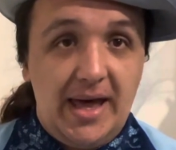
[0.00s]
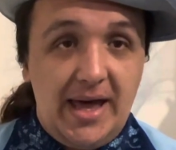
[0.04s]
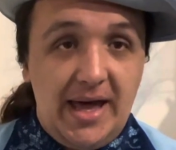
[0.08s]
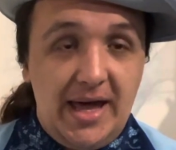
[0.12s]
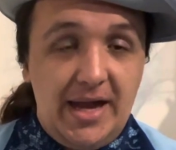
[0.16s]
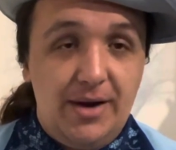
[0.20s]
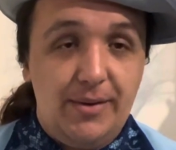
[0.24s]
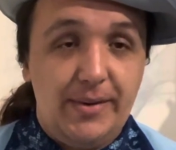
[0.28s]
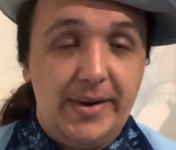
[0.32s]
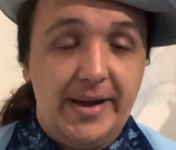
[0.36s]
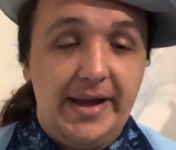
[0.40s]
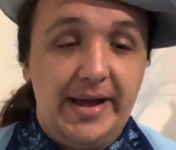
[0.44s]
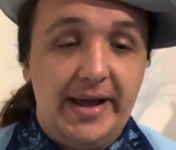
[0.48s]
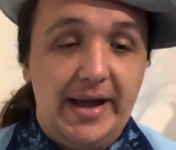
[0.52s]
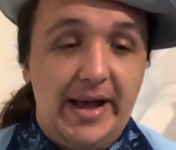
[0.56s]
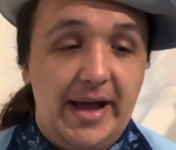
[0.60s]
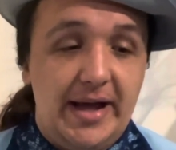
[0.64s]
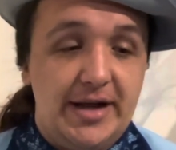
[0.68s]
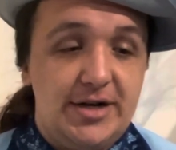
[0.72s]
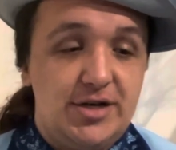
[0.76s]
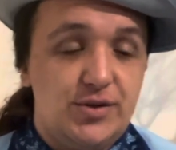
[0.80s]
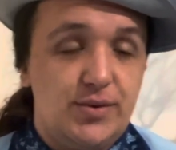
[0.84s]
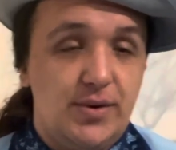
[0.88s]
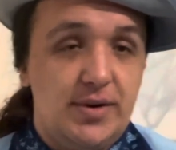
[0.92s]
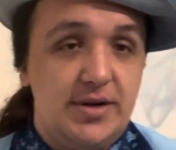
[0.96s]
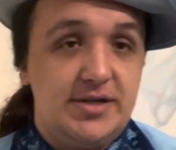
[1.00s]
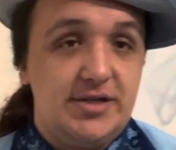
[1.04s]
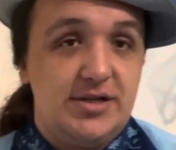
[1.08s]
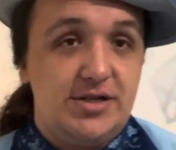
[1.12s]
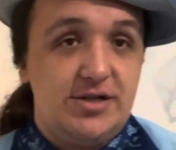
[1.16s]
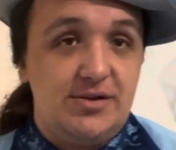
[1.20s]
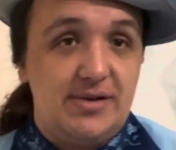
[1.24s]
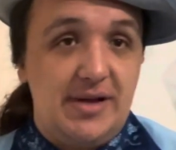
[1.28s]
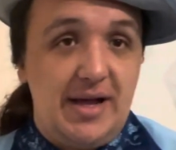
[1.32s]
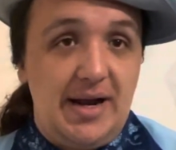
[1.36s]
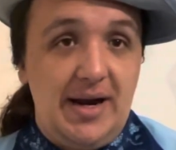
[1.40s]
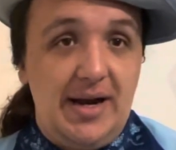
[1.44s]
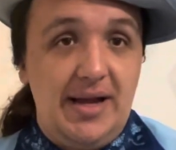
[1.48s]
Anyway, I just wanted to do
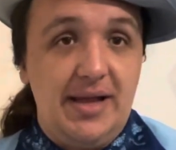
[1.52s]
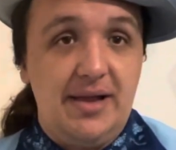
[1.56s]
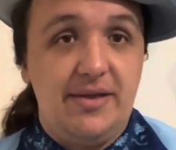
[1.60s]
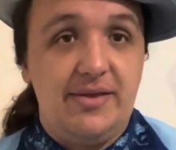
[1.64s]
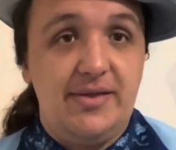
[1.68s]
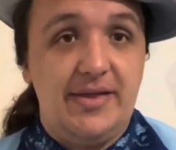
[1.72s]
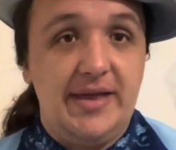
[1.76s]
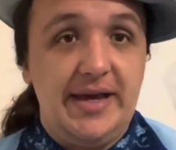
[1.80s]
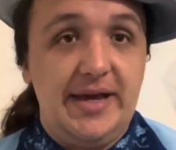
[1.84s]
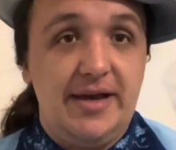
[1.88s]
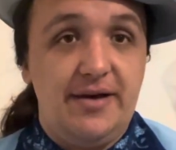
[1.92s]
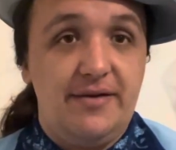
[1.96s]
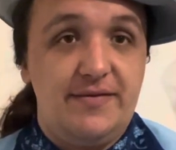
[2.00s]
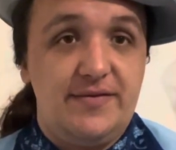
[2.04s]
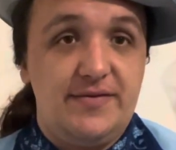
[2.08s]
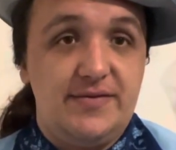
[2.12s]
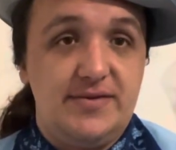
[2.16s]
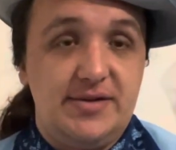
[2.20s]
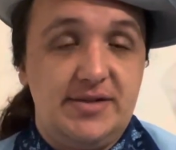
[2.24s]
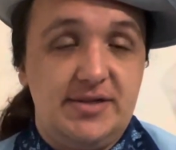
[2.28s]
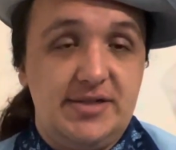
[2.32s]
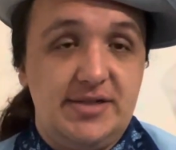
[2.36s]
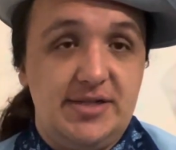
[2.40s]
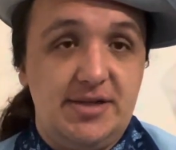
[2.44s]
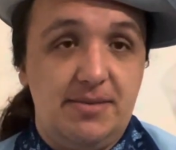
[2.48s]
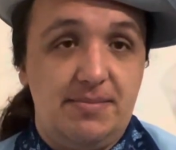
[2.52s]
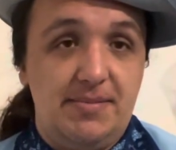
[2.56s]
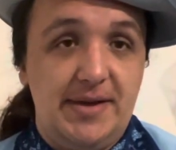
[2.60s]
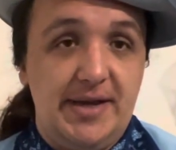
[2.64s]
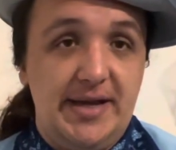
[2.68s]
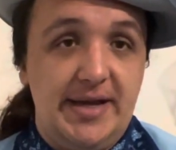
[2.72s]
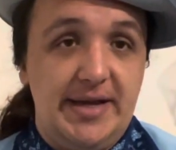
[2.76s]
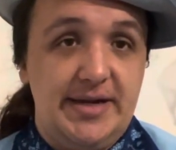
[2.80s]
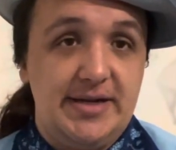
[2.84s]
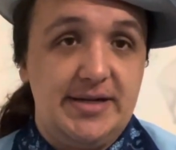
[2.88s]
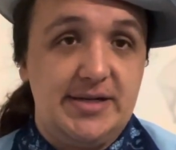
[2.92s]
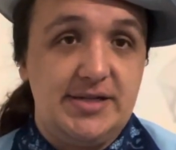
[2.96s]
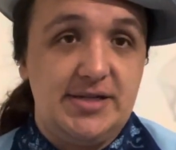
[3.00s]
that little thing of dipping
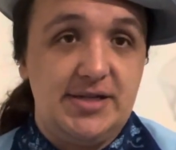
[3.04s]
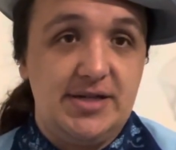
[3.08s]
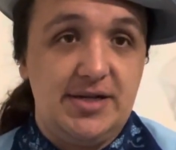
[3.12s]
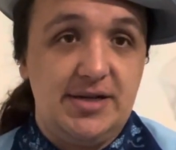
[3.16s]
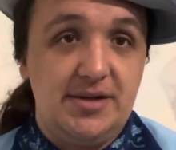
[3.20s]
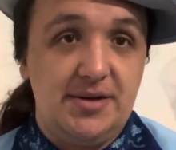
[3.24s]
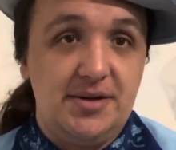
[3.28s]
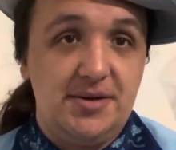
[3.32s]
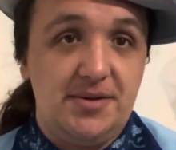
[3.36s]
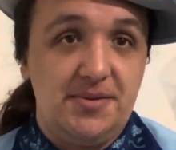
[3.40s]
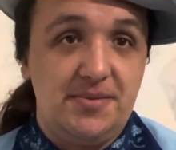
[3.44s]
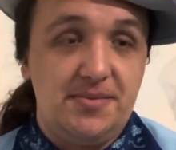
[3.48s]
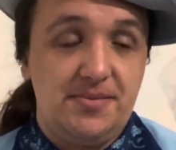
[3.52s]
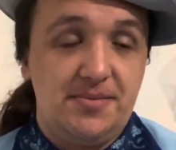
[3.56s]
into